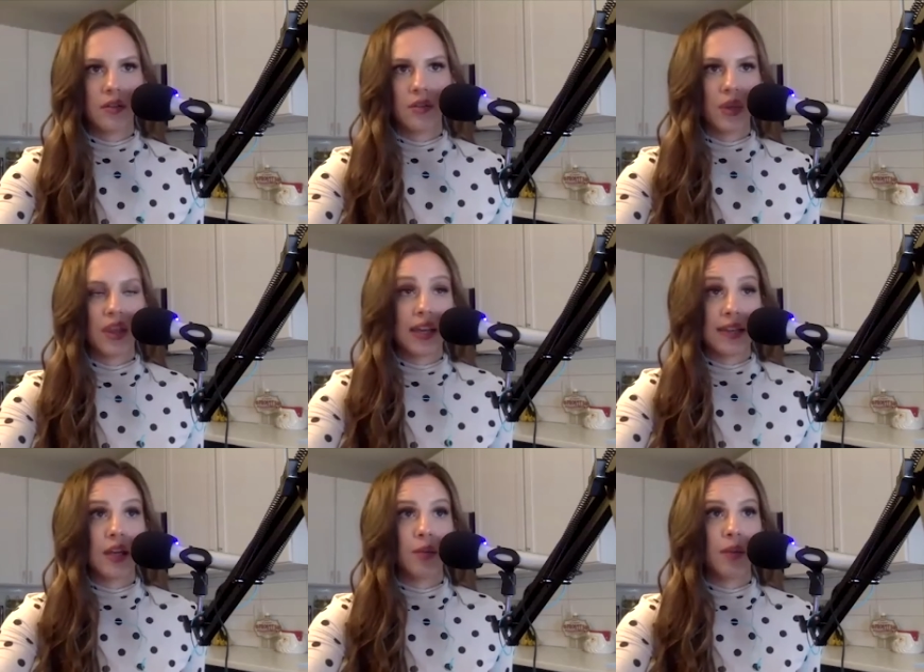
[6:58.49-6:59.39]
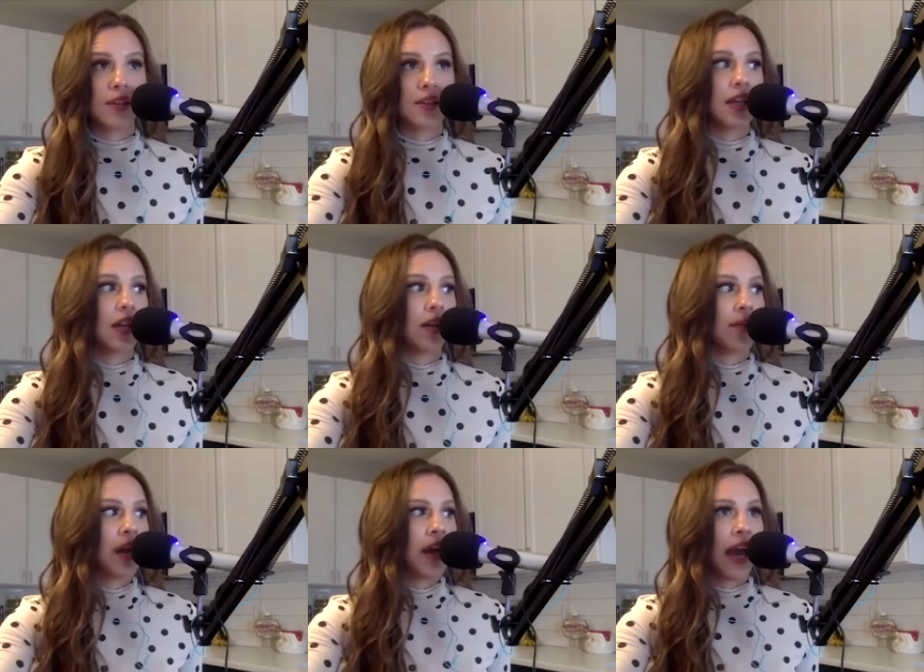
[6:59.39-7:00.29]
do we think he's going to make the team?
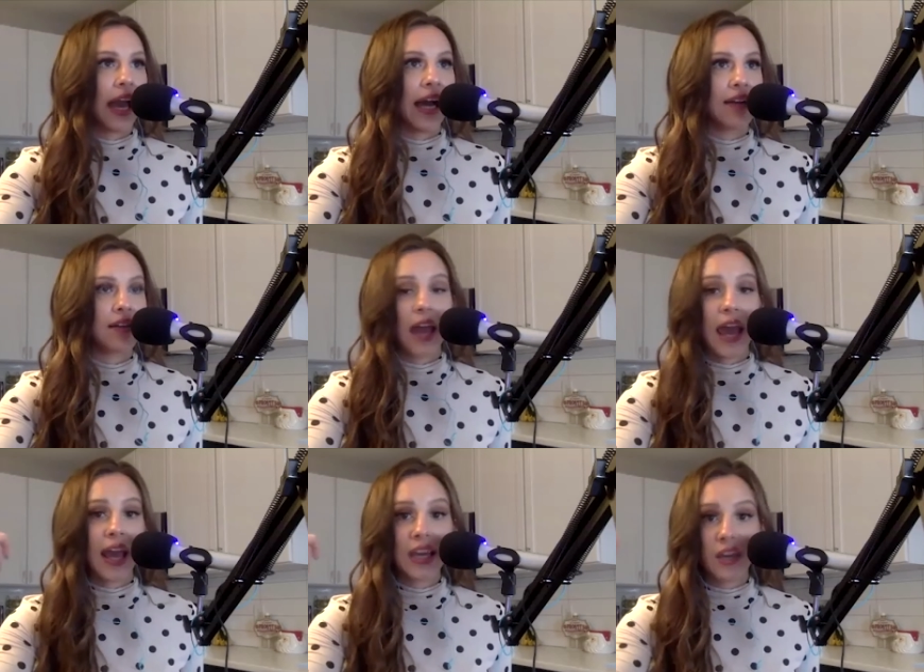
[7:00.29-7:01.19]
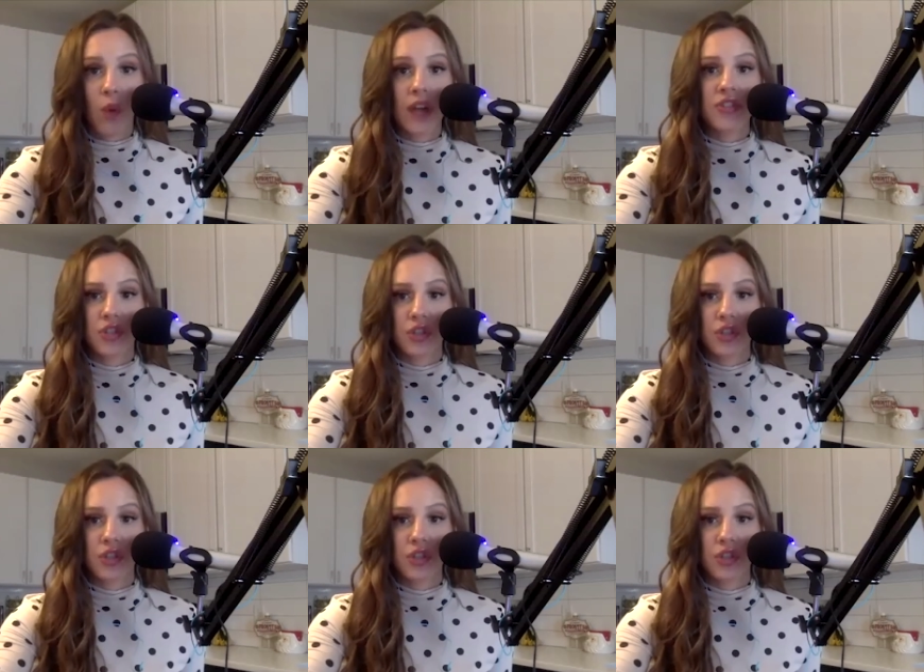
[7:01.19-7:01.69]
And A, he wants to.